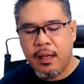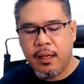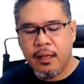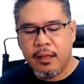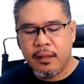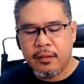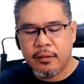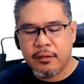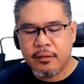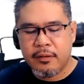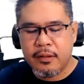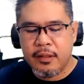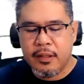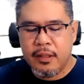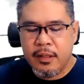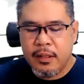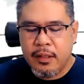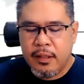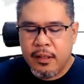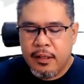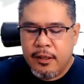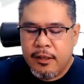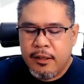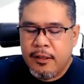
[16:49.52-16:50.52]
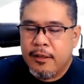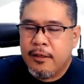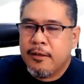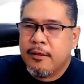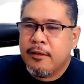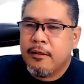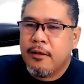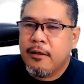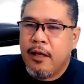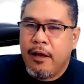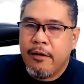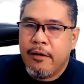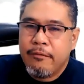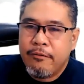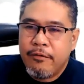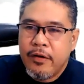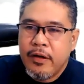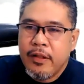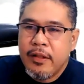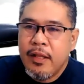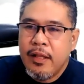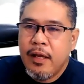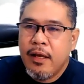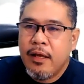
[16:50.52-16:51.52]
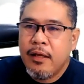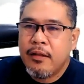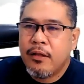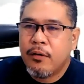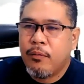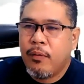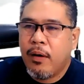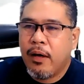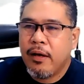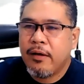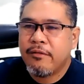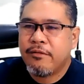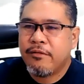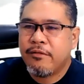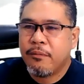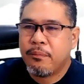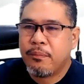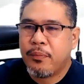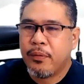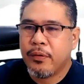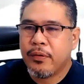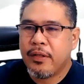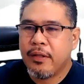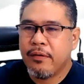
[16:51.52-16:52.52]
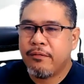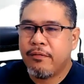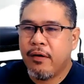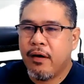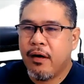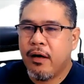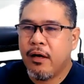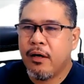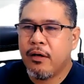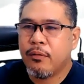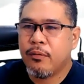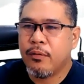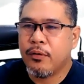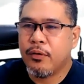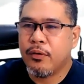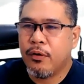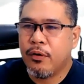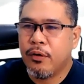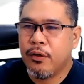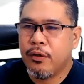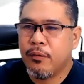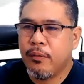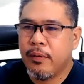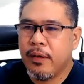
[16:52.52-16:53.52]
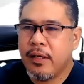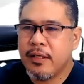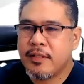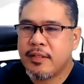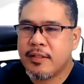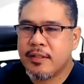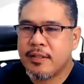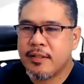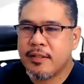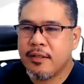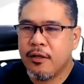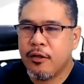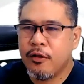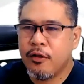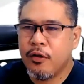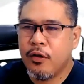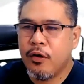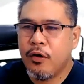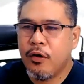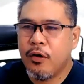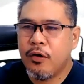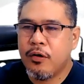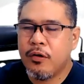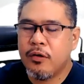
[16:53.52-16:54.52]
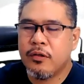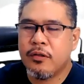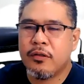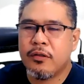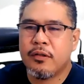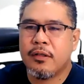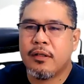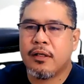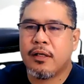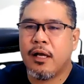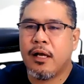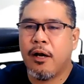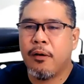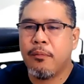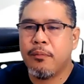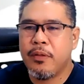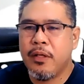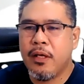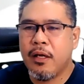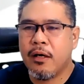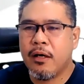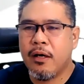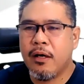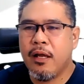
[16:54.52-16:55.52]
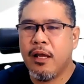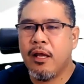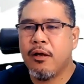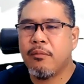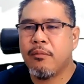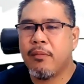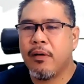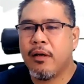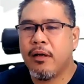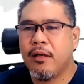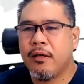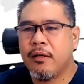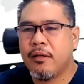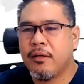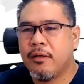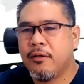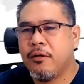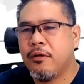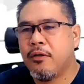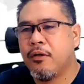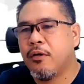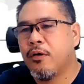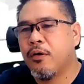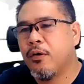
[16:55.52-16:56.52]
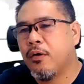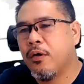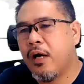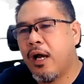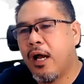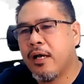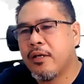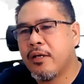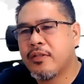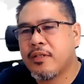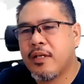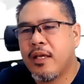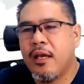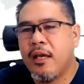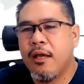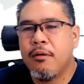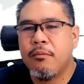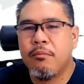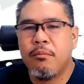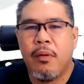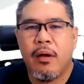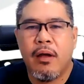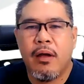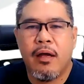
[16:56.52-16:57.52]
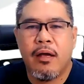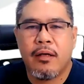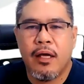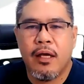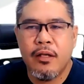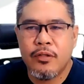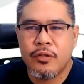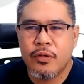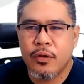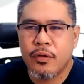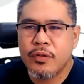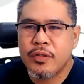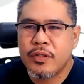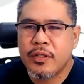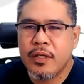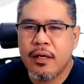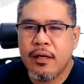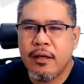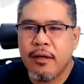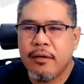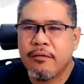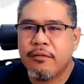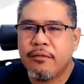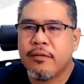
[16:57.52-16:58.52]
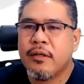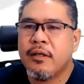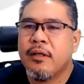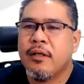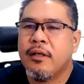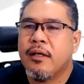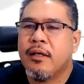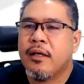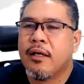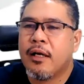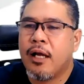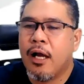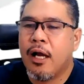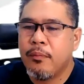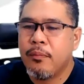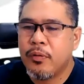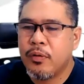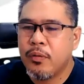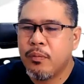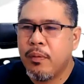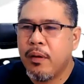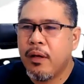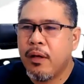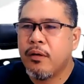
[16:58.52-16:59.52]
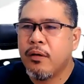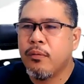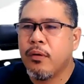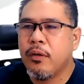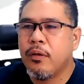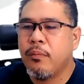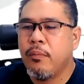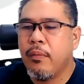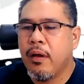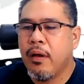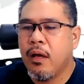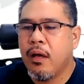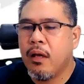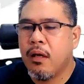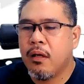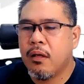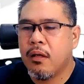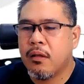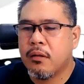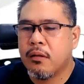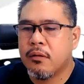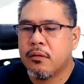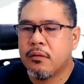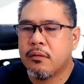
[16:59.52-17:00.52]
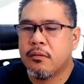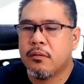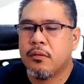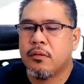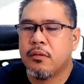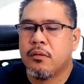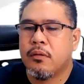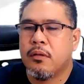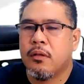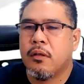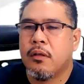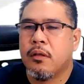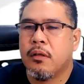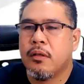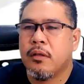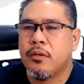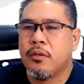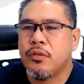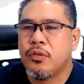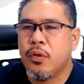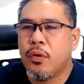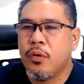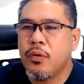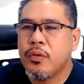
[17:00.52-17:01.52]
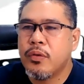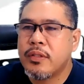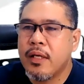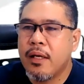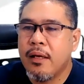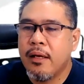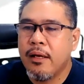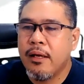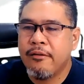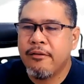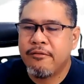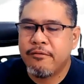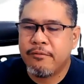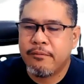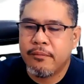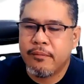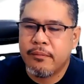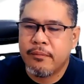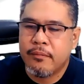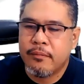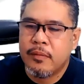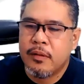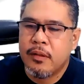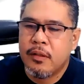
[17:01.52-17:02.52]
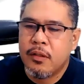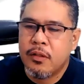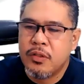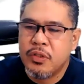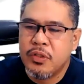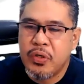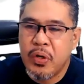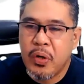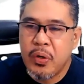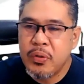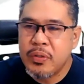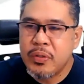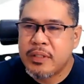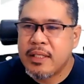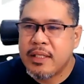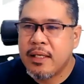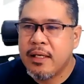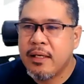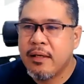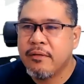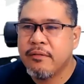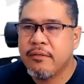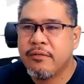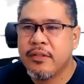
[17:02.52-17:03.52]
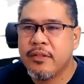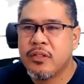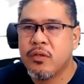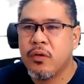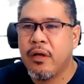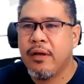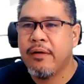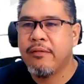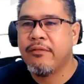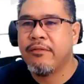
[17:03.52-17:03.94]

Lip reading: And every day, the wife of Potiphar would always, come near him and, ask him, beg, hey, Joseph, come to bed with me. Joseph, Joseph. So